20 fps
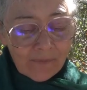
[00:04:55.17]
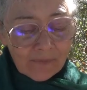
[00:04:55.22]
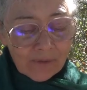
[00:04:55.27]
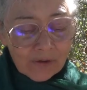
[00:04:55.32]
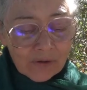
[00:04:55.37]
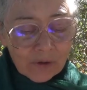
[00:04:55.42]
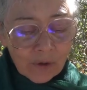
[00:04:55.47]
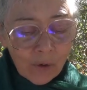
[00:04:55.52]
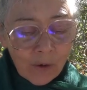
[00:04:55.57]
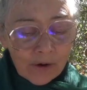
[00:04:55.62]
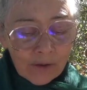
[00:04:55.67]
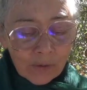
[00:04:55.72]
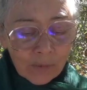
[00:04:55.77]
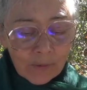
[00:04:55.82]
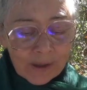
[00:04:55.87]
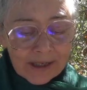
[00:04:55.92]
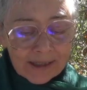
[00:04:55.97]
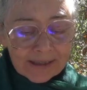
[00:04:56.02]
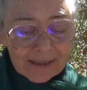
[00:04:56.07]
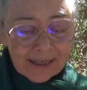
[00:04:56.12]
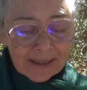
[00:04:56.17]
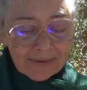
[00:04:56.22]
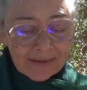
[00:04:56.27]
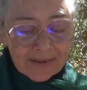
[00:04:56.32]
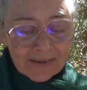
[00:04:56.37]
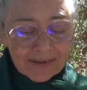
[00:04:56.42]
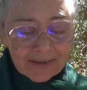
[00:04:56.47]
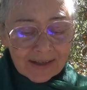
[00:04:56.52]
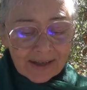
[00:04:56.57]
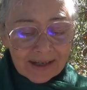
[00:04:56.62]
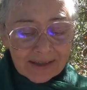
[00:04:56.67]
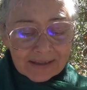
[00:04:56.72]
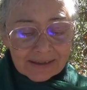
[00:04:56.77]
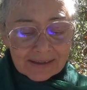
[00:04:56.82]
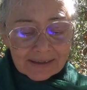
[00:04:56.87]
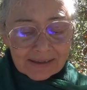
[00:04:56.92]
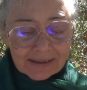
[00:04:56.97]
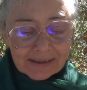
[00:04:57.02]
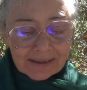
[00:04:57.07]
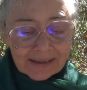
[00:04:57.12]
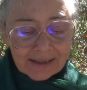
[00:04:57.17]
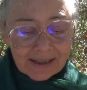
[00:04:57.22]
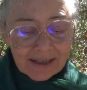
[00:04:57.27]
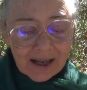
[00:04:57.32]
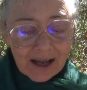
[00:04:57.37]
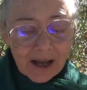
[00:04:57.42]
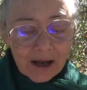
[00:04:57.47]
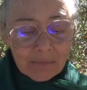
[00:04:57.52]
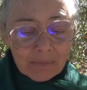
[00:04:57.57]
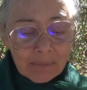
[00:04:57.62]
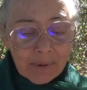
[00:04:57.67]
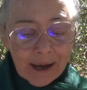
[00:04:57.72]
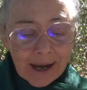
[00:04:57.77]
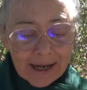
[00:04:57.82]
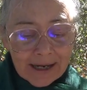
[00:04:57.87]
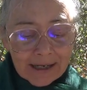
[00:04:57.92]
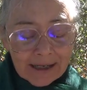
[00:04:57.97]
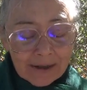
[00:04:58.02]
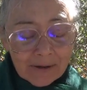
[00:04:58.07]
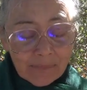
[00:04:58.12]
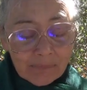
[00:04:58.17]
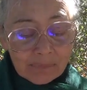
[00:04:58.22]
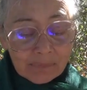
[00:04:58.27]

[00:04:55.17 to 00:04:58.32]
The North Wind and the Sun by